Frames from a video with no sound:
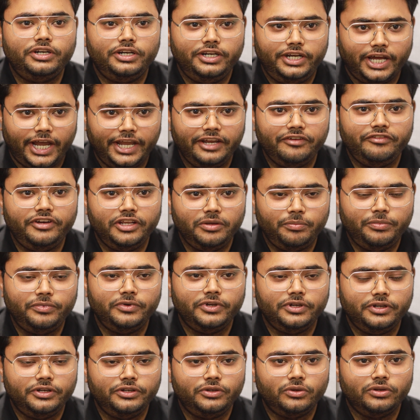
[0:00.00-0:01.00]
dive deep
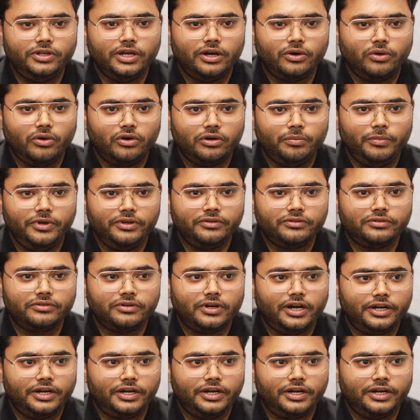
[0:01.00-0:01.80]
into the code base,